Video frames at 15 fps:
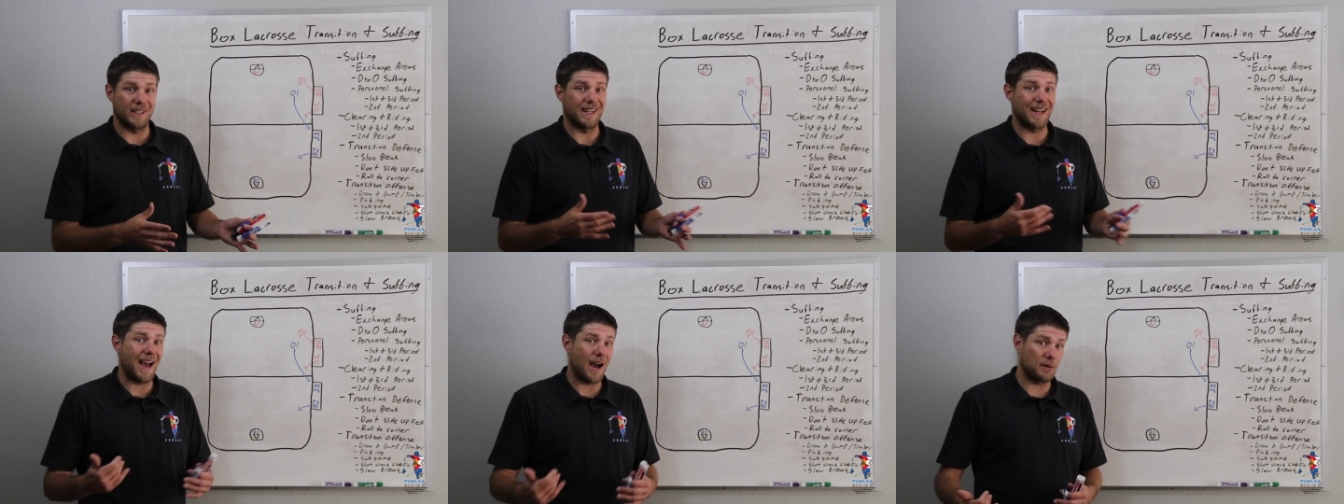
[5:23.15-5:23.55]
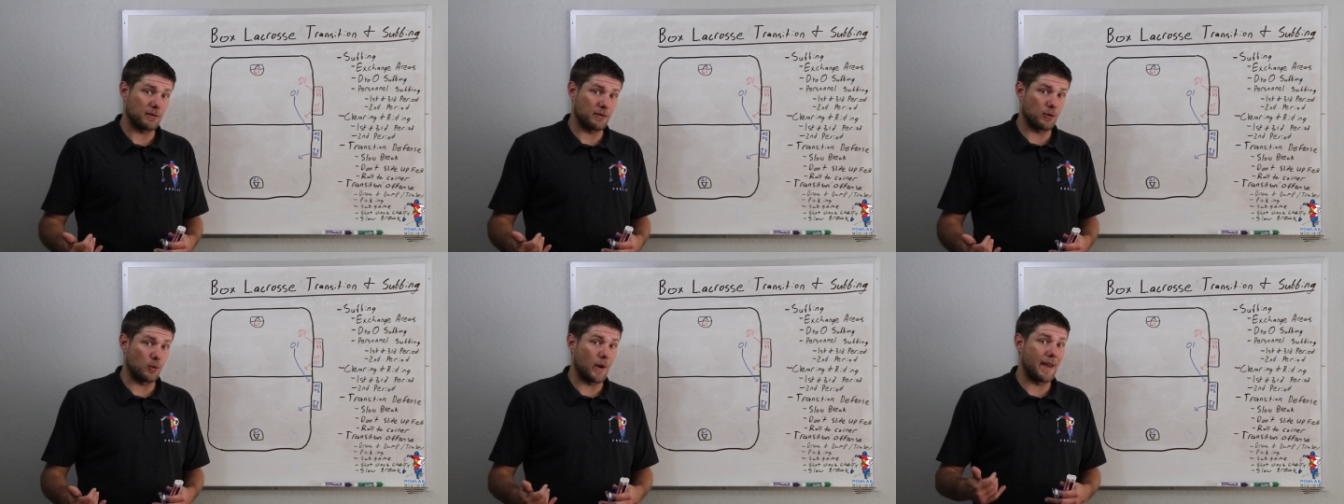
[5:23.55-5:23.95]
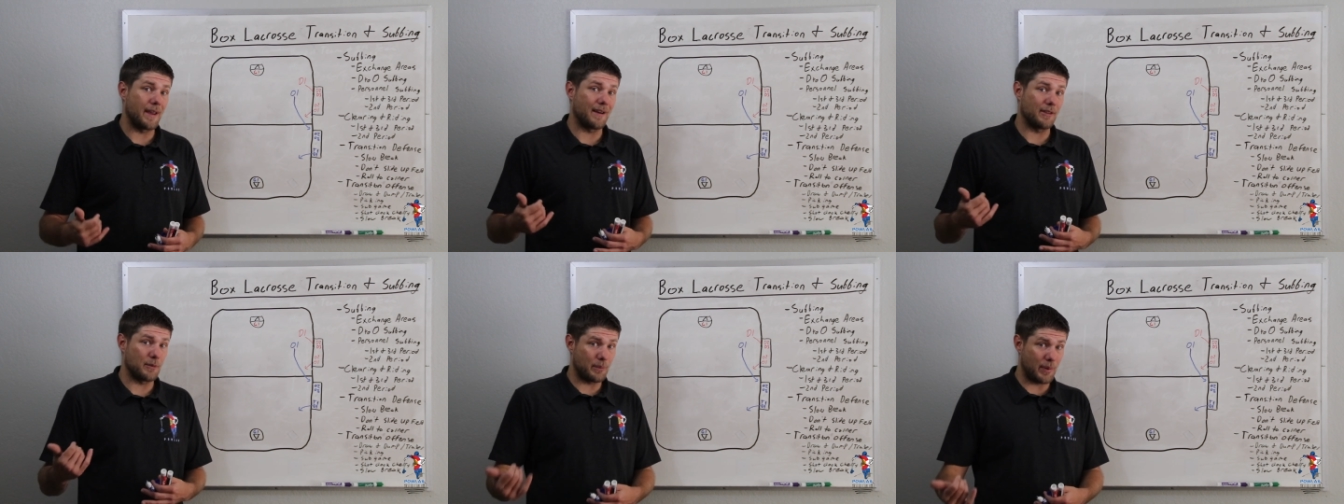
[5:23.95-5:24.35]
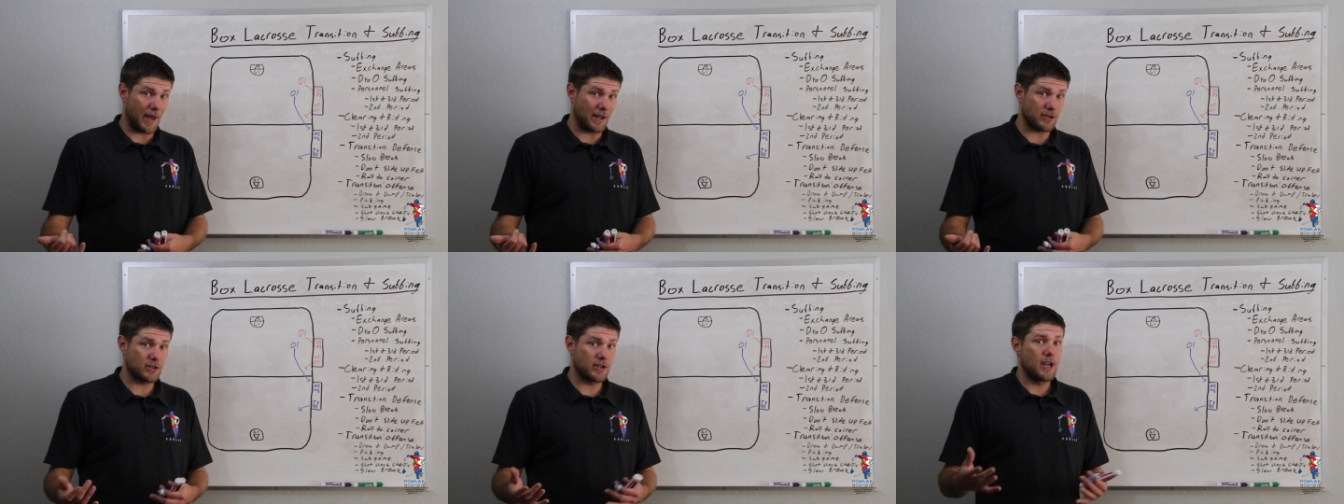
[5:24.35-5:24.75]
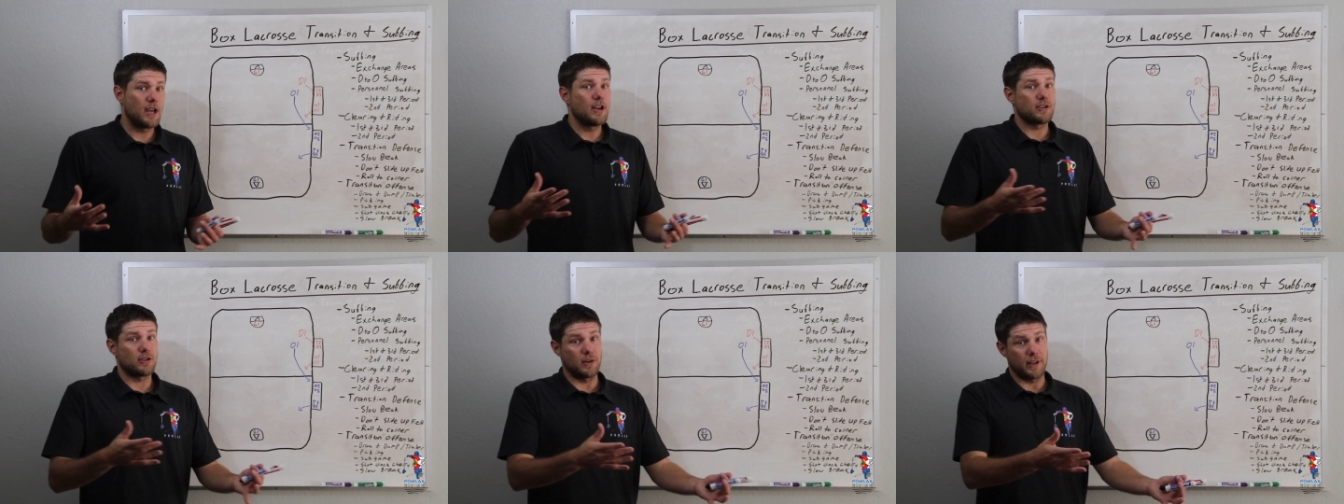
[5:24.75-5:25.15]
get out of the way on the bench
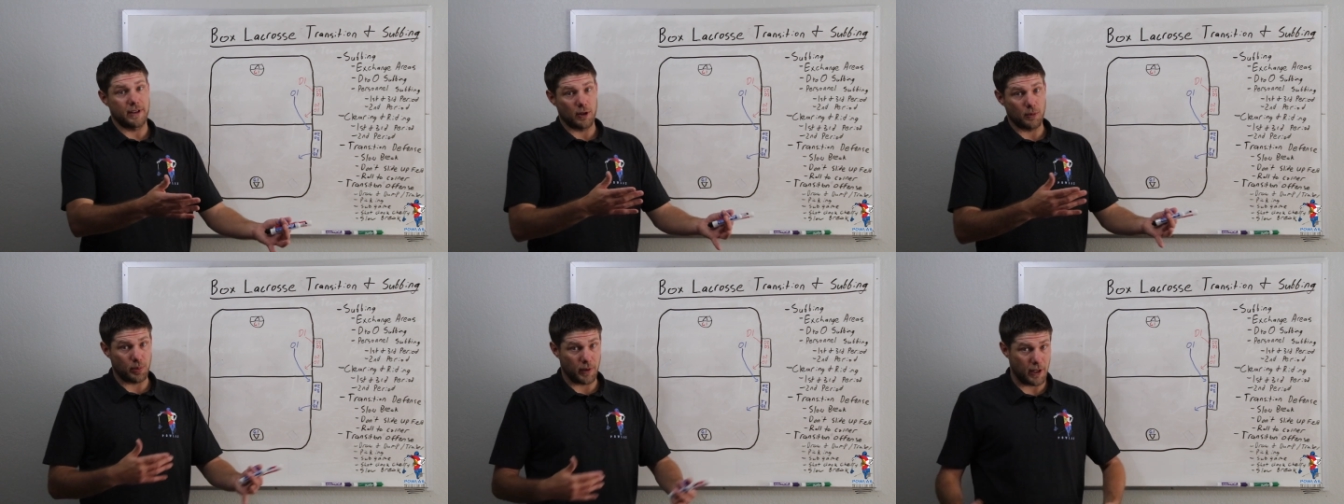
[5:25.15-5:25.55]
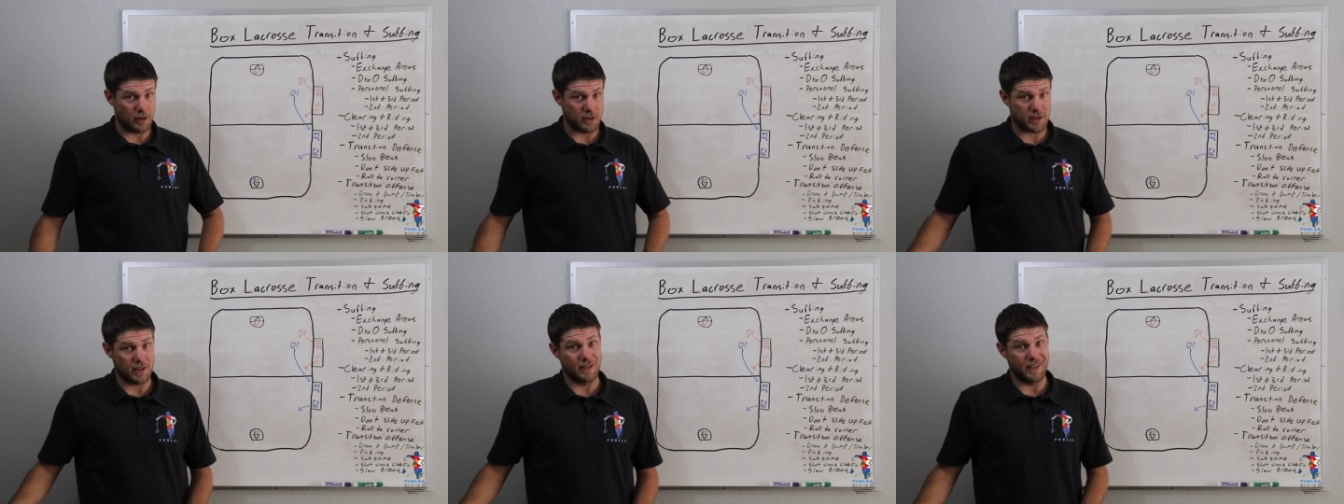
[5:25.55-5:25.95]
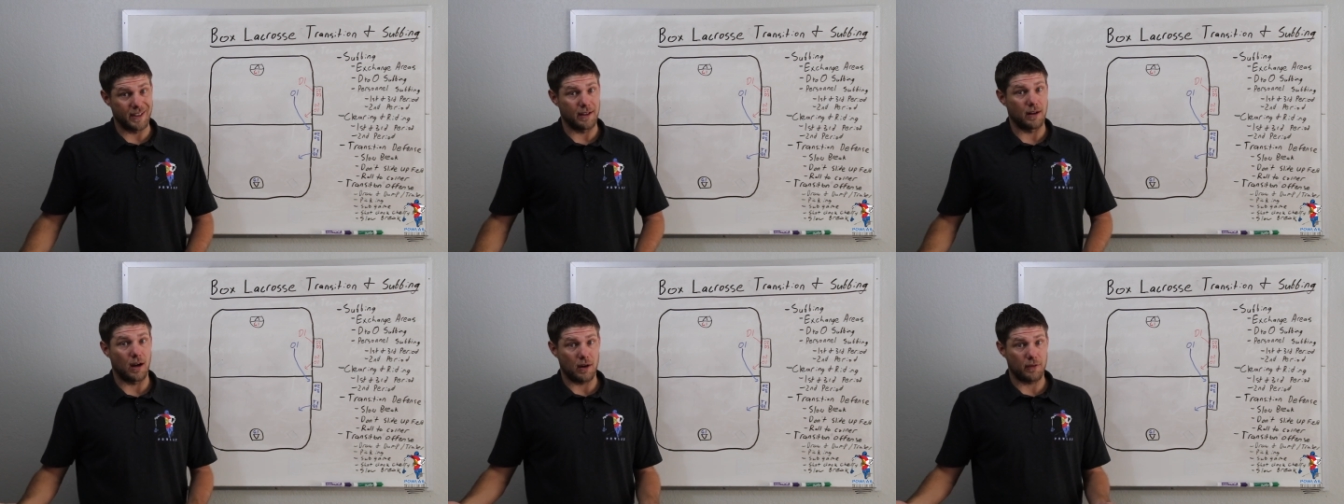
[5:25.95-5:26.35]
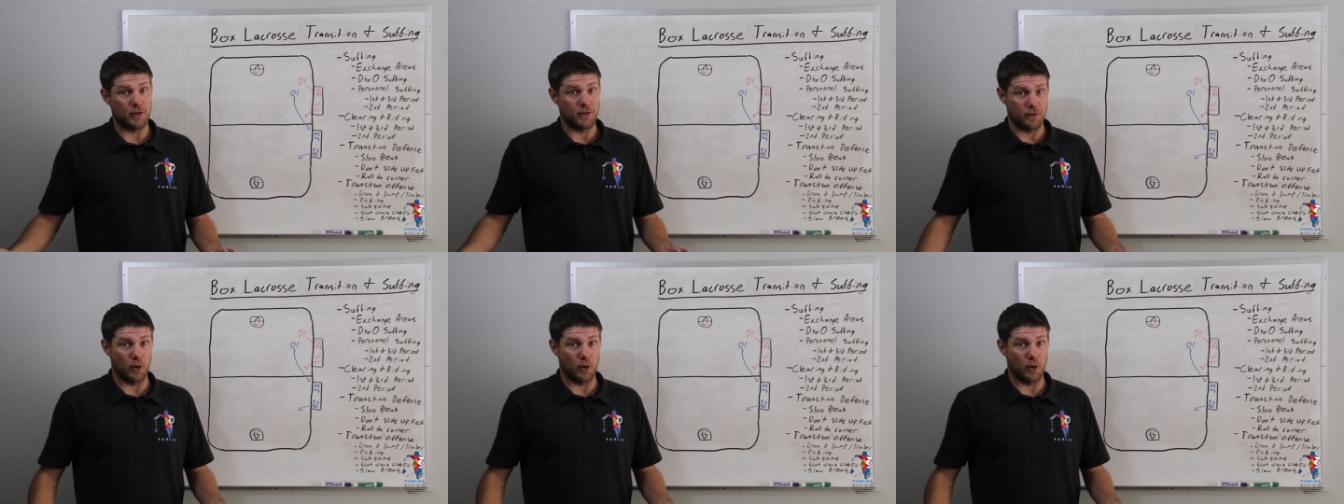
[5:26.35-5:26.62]
so that their players can get off the